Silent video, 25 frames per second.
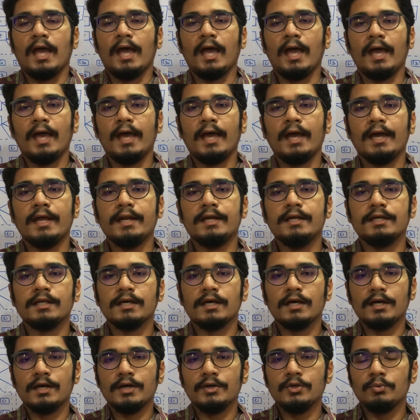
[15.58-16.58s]
and
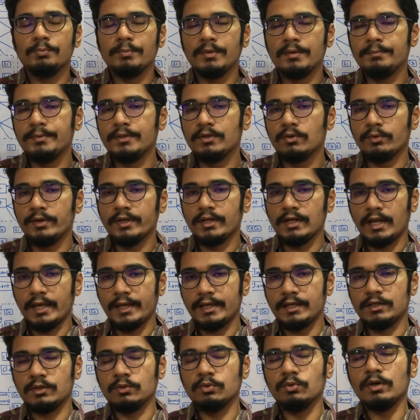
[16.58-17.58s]
you may be knowing
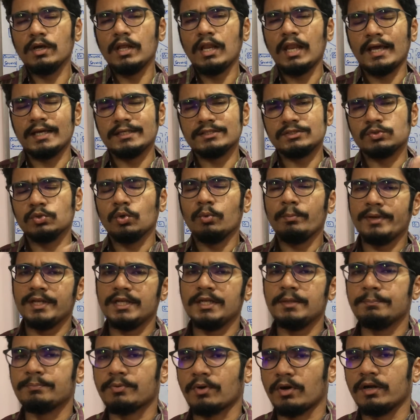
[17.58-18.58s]
like Google has so
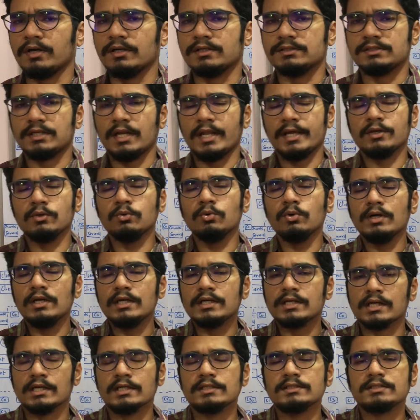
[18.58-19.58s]
many products like
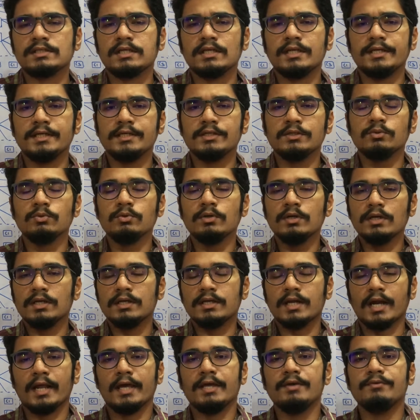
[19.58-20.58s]
Google Translate, Google
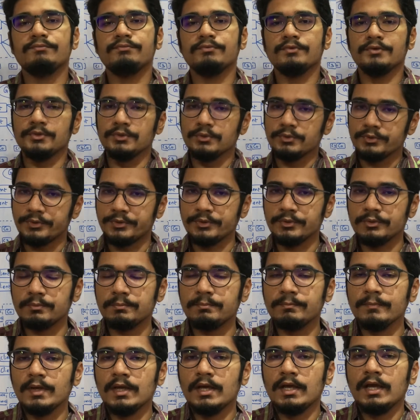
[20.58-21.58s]
Drive,
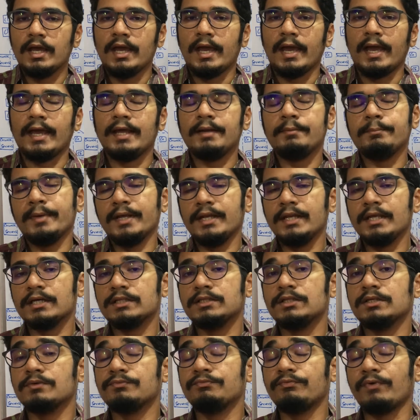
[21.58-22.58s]
YouTube, and many
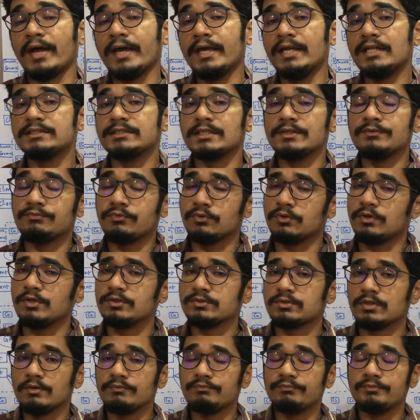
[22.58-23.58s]
other files and
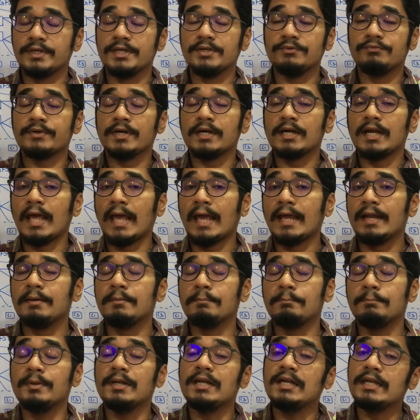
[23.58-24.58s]
photos of different
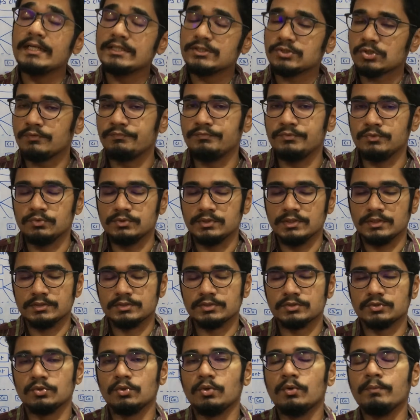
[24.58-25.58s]
and billions of users.
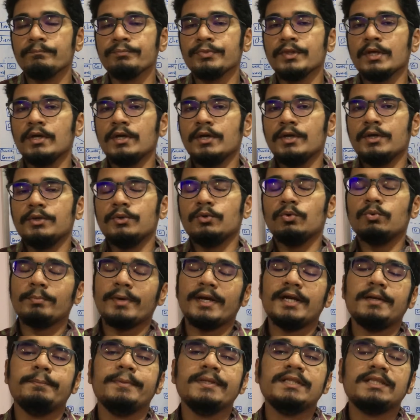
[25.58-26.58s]
So you
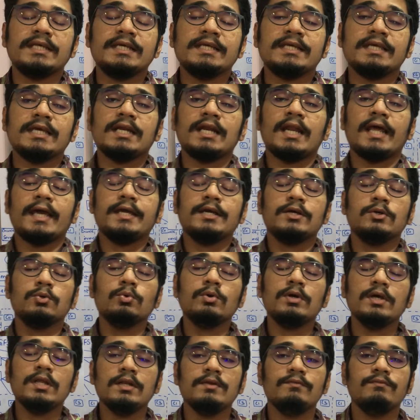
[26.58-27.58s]
might be thinking like
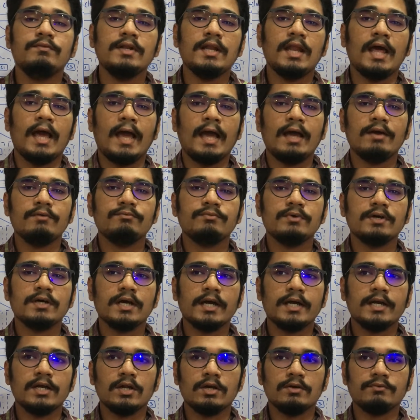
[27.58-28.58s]
Google will have a
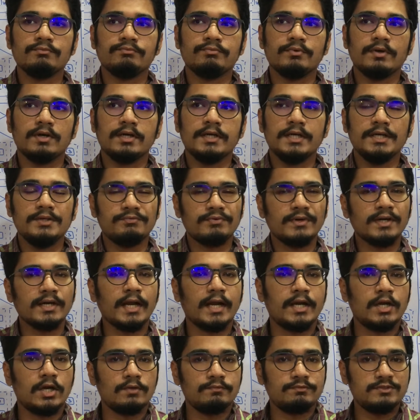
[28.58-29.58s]
kind of different
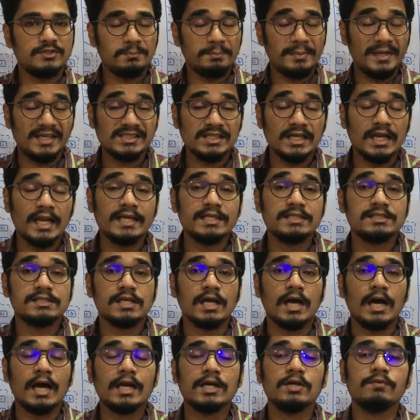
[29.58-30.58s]
kind of specialized
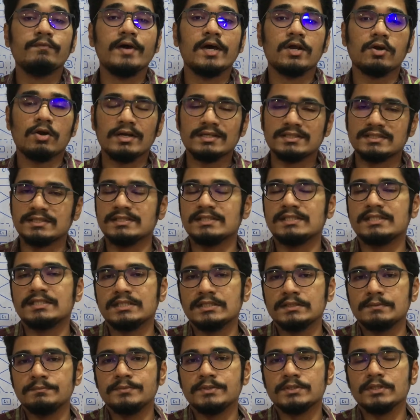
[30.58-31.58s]
hardware or
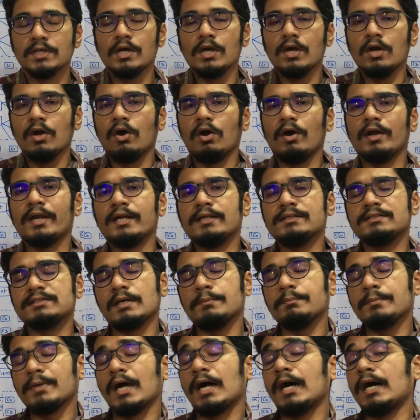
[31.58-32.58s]
systems or
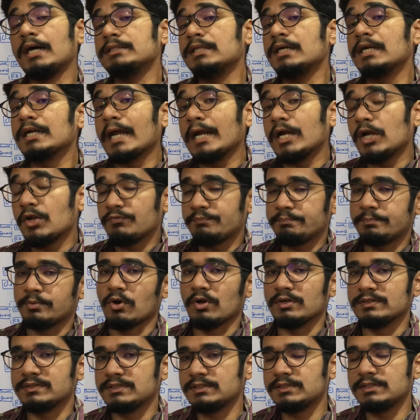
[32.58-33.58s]
some other kind of
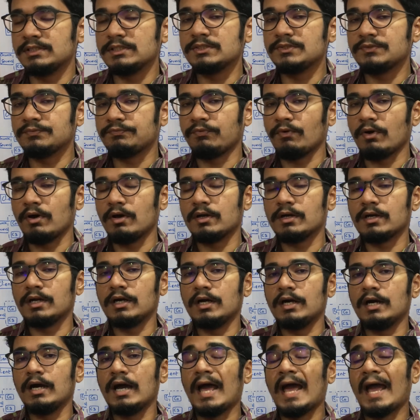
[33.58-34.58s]
processes for
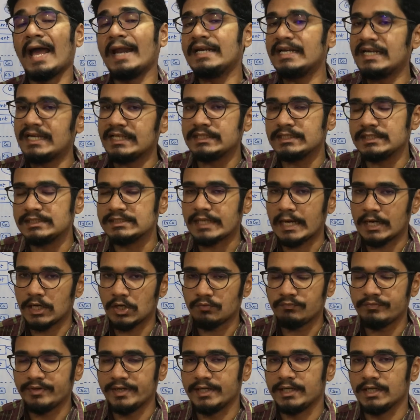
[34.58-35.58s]
handling this kind
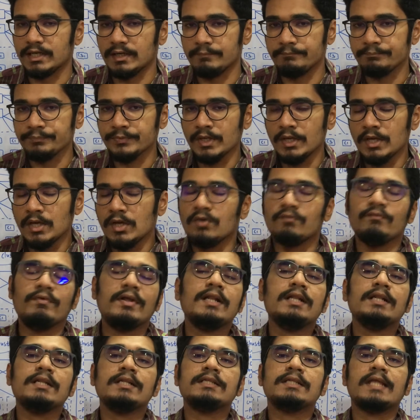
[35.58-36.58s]
of data.
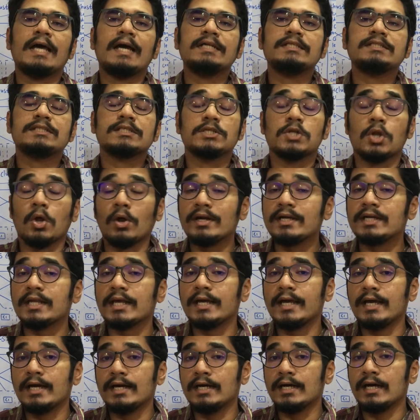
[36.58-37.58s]
Well, that's not
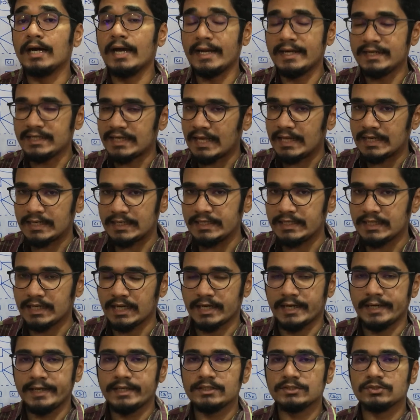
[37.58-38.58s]
entirely
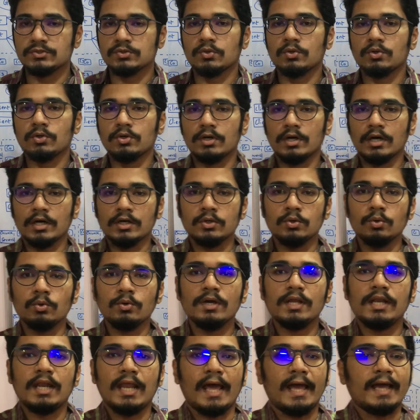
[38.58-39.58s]
correct. So Google